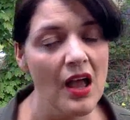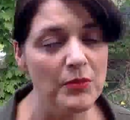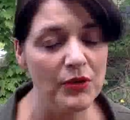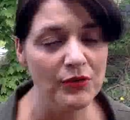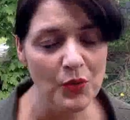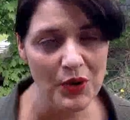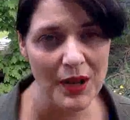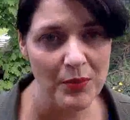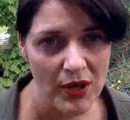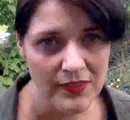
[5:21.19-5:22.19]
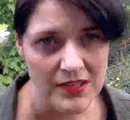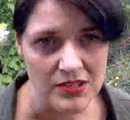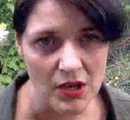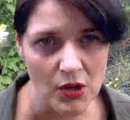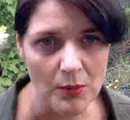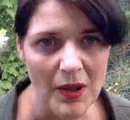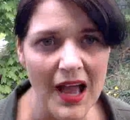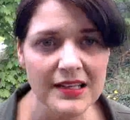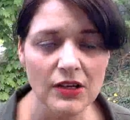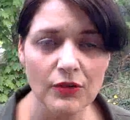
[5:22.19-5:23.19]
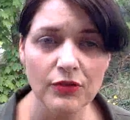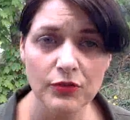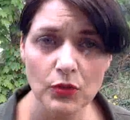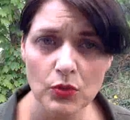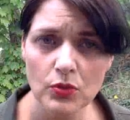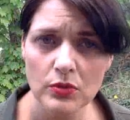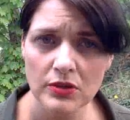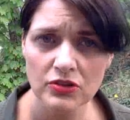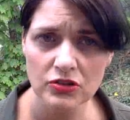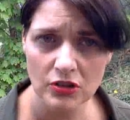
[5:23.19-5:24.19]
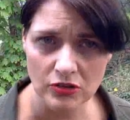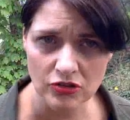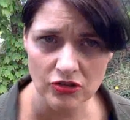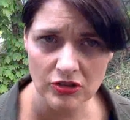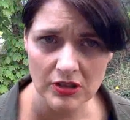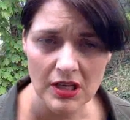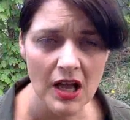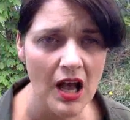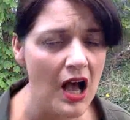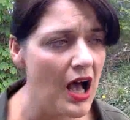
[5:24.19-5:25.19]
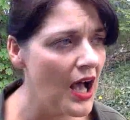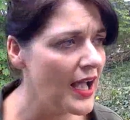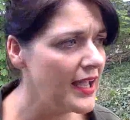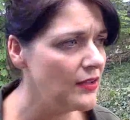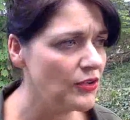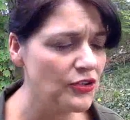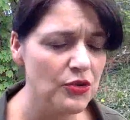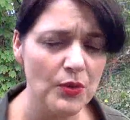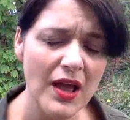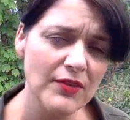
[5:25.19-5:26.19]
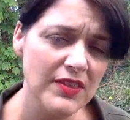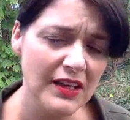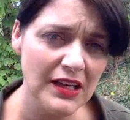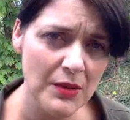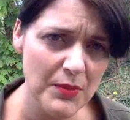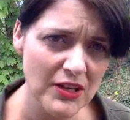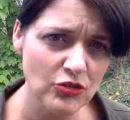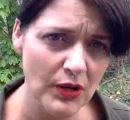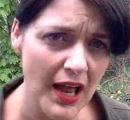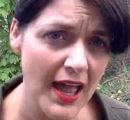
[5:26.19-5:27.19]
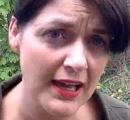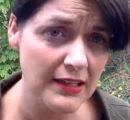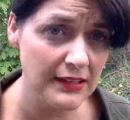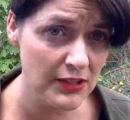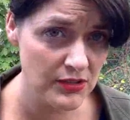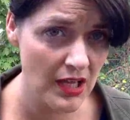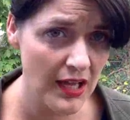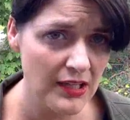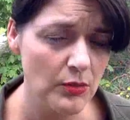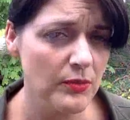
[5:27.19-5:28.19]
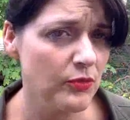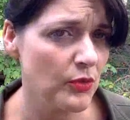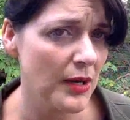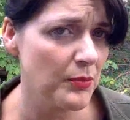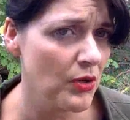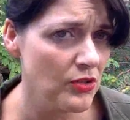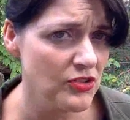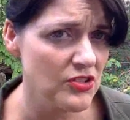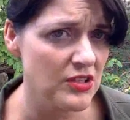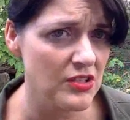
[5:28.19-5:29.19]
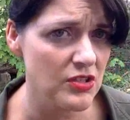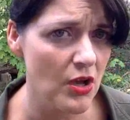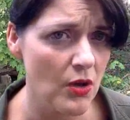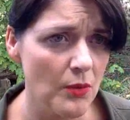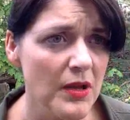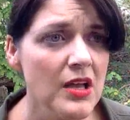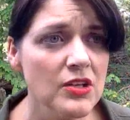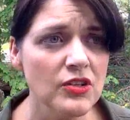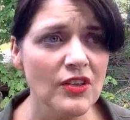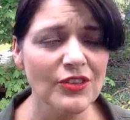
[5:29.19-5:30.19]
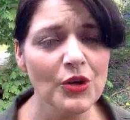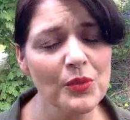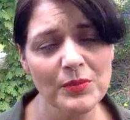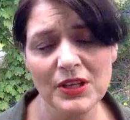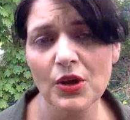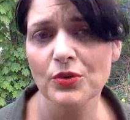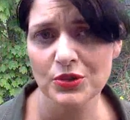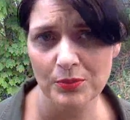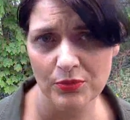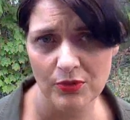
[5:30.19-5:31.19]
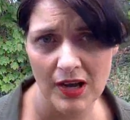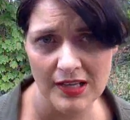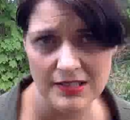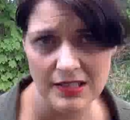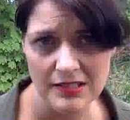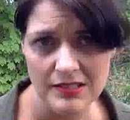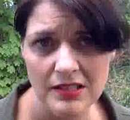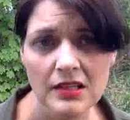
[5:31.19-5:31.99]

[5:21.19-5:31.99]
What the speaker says: Before I bought this home, I did a full search. I looked through everything and I made sure I had clear title before I purchased this home so that there would be no surprises."